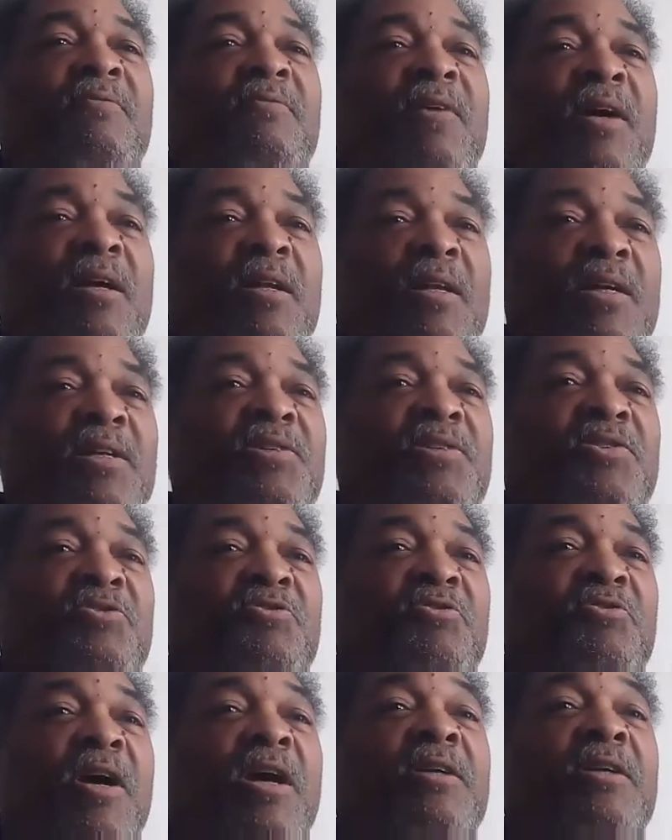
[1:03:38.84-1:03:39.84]
violation,
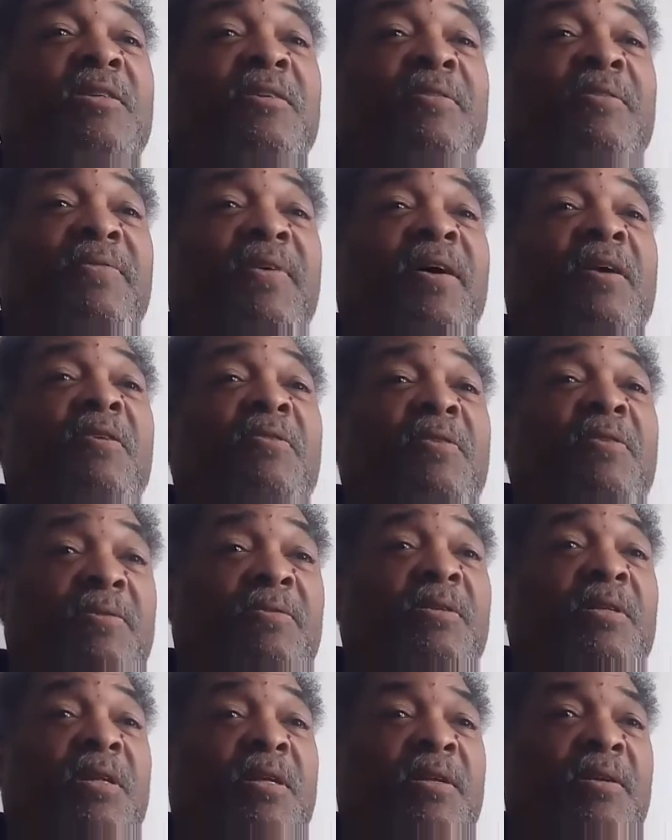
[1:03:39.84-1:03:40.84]
you're actually found
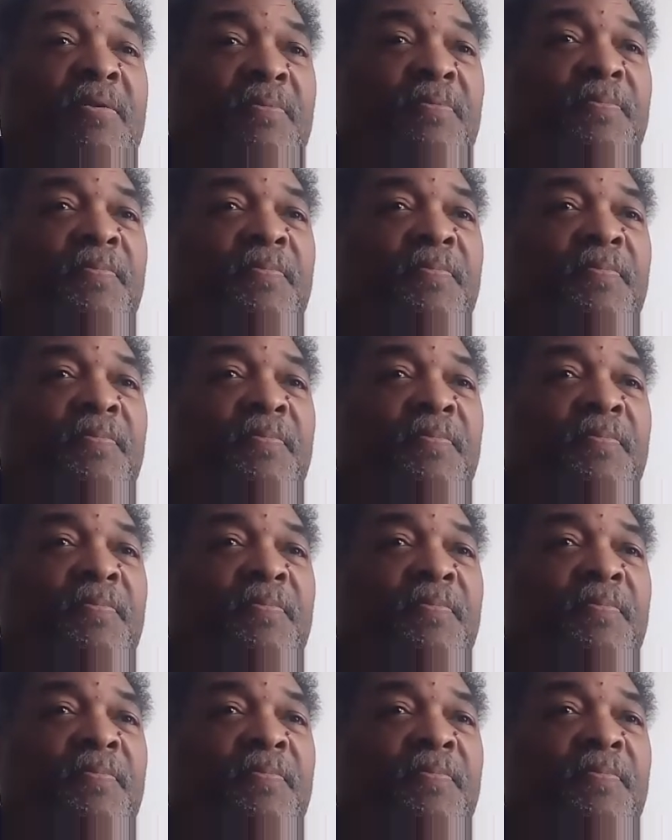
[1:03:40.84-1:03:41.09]
guilty